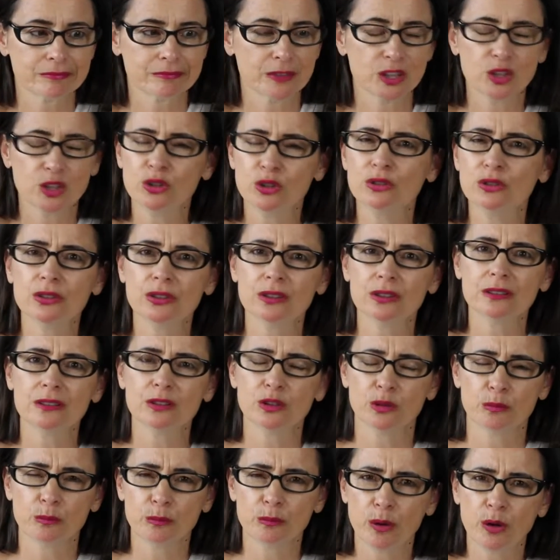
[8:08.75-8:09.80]
union,
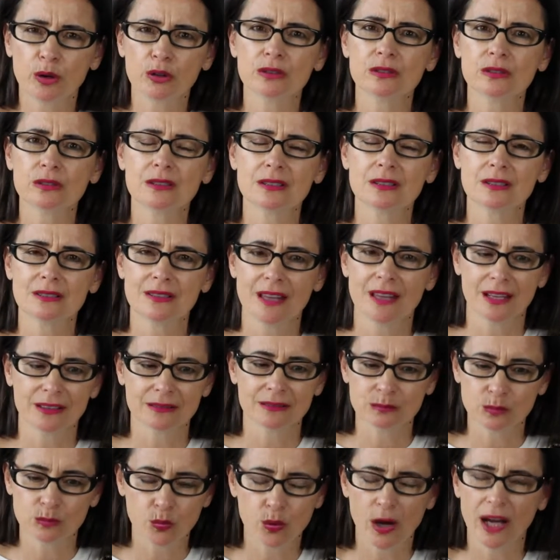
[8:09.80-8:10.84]
your bond, that
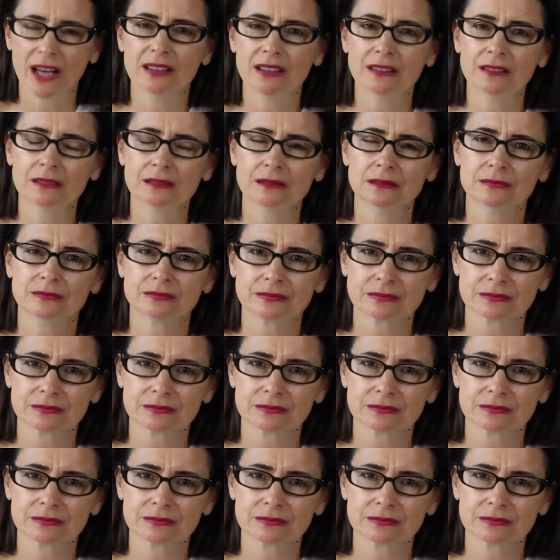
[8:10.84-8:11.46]
well?